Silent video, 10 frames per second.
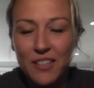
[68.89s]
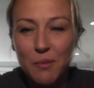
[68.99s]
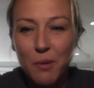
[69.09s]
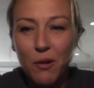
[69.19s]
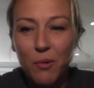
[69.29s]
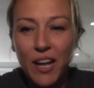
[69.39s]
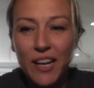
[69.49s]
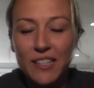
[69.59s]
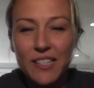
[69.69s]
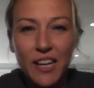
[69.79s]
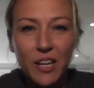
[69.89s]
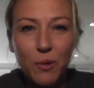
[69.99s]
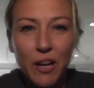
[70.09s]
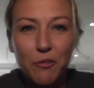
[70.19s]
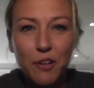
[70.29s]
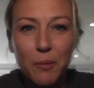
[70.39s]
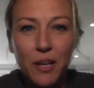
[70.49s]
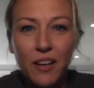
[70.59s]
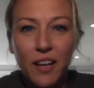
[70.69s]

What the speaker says: It's about what I can take away from it.